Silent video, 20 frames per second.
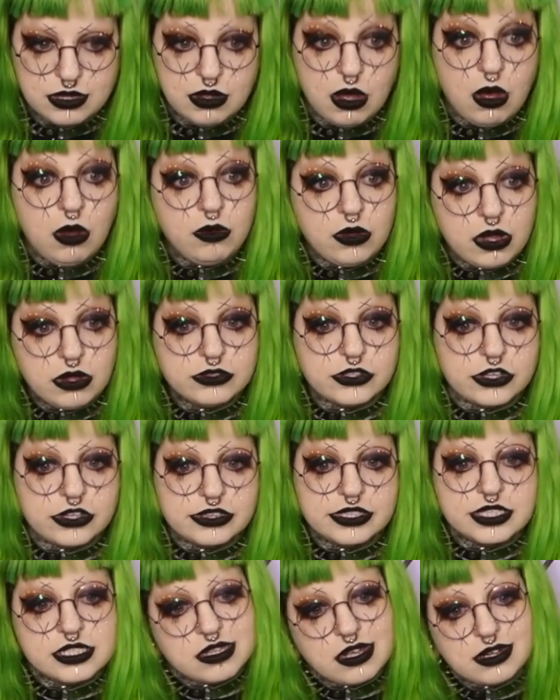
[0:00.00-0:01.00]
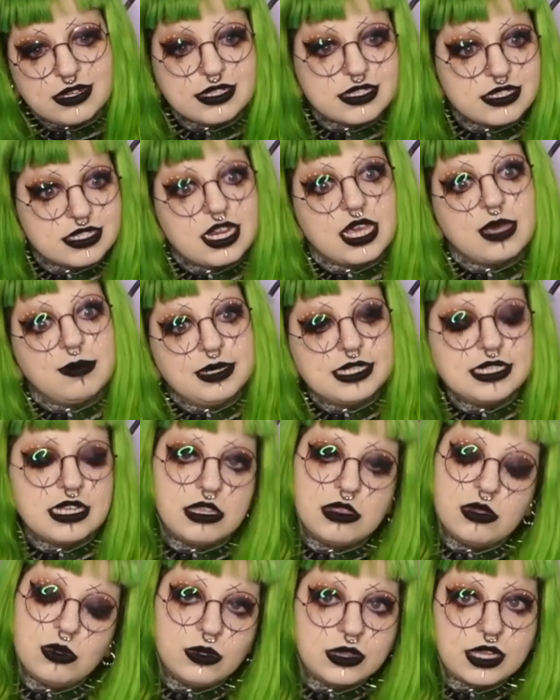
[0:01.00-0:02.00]
oh hold on these aren't as stable as I
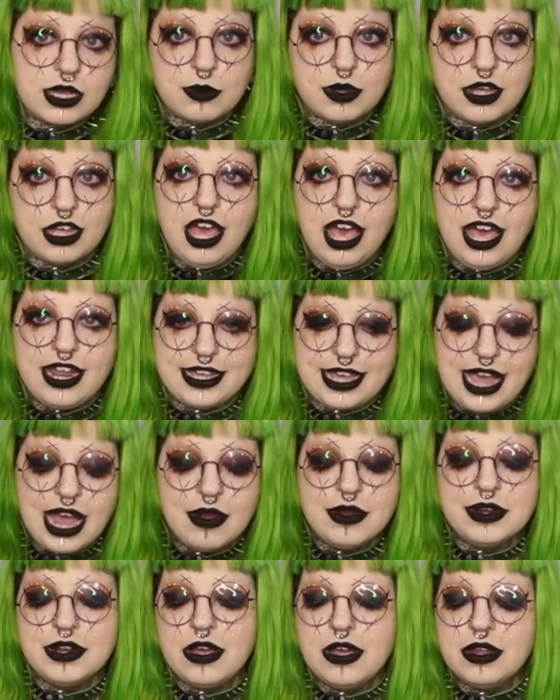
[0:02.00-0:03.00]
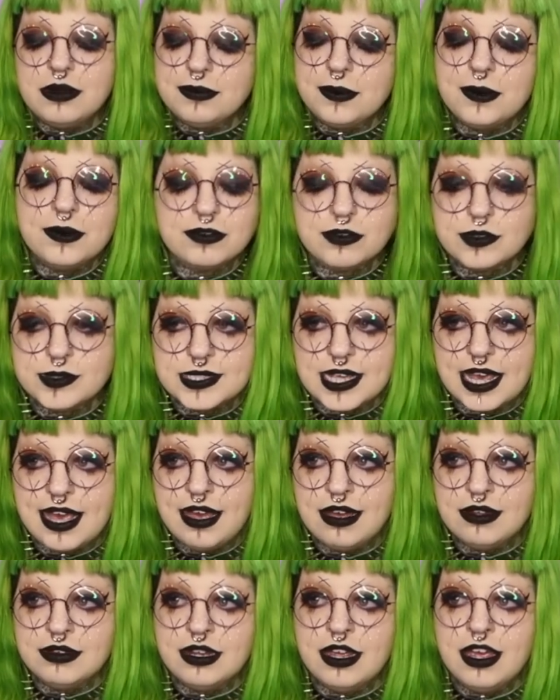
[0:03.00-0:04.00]
thought they were and I carried on walked through
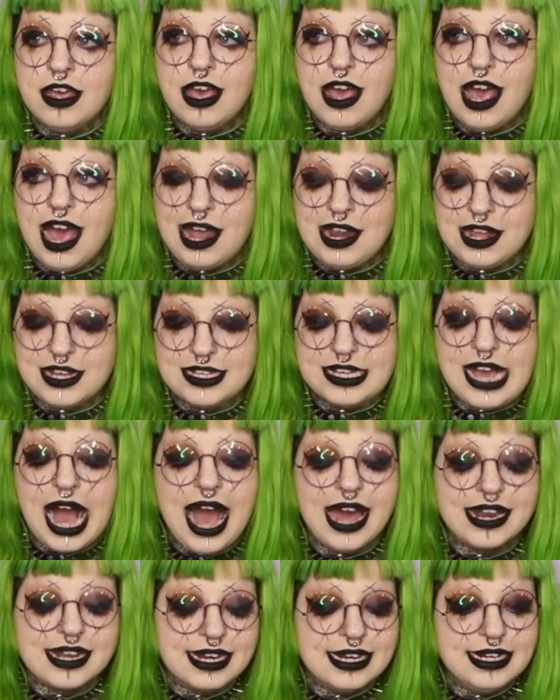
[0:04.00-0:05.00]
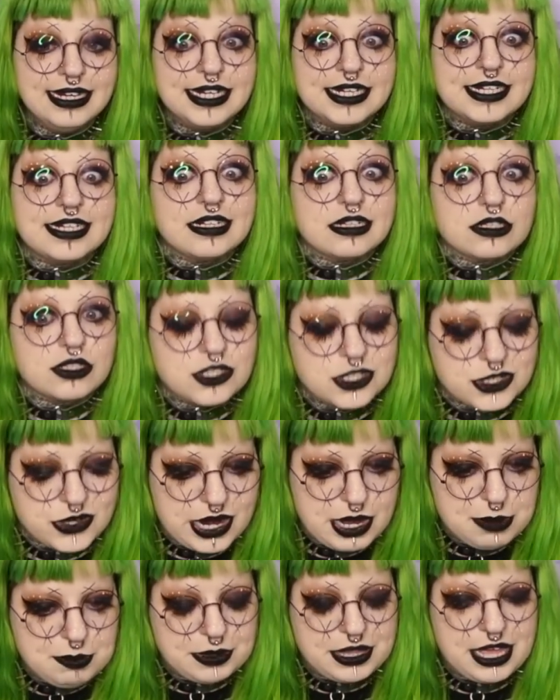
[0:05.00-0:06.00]
town and I had a little
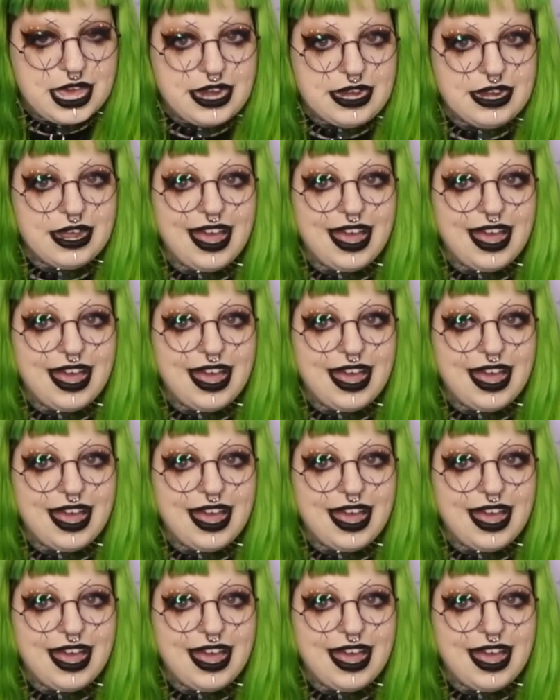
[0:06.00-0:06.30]
trip then.